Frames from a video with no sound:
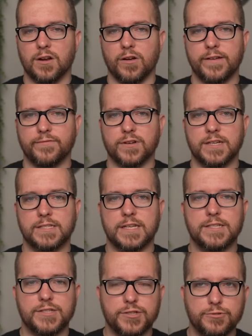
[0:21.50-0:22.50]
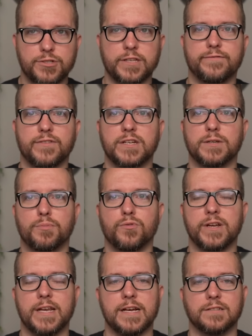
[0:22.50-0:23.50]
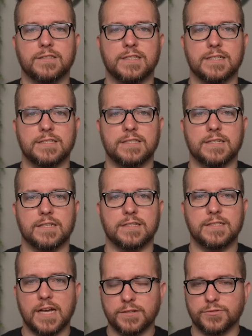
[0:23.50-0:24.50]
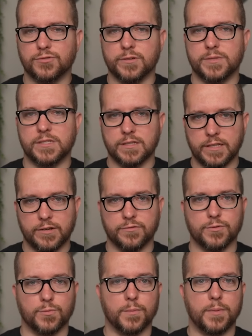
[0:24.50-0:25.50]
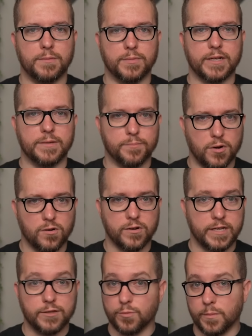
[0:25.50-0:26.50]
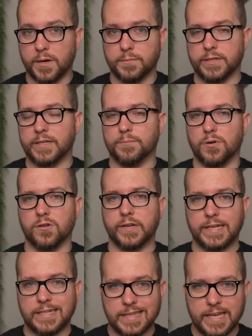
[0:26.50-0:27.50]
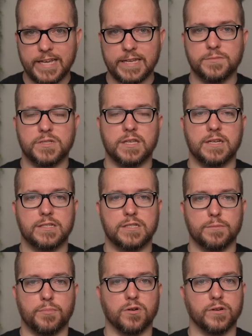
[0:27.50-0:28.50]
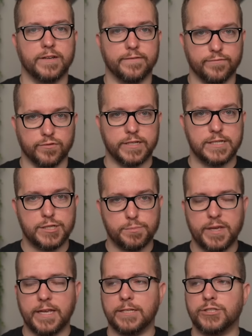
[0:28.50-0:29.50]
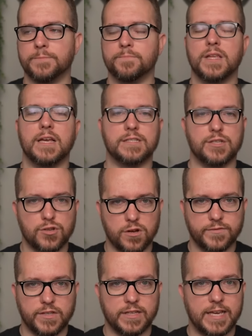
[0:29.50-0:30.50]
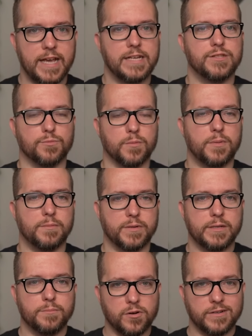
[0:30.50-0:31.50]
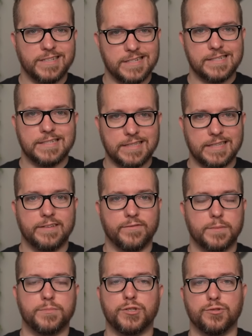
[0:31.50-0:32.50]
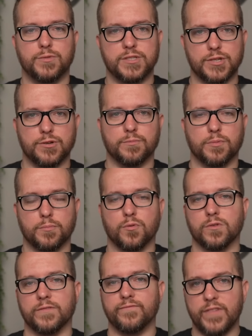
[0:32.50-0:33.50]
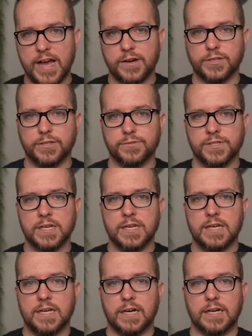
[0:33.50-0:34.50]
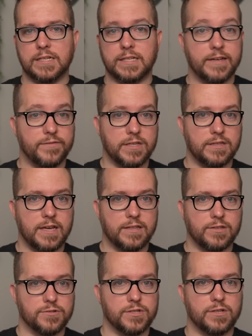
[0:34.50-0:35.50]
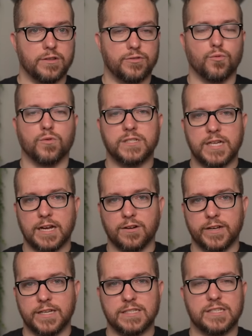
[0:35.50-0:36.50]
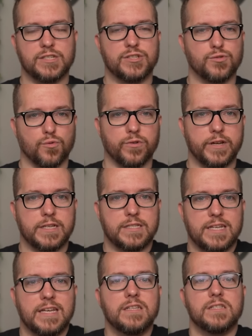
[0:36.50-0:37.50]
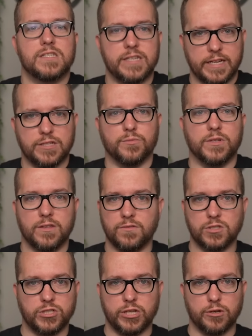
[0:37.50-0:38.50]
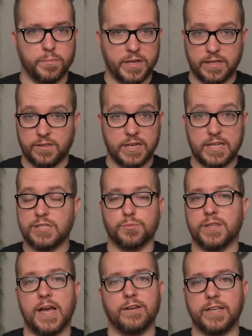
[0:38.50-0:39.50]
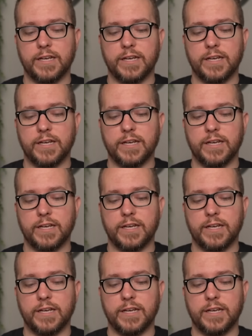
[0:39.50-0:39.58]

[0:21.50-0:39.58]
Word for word: All right, friends, it's usually fun to point out that uh, Donald Trump is the leader of the Republican Party, and the Republican Party claims that it's the party of free speech. As is often the case, the Republican Party doesn't live up to its own purported values, uh, given that there's an authoritarian, censorious instinct within the G O P that is without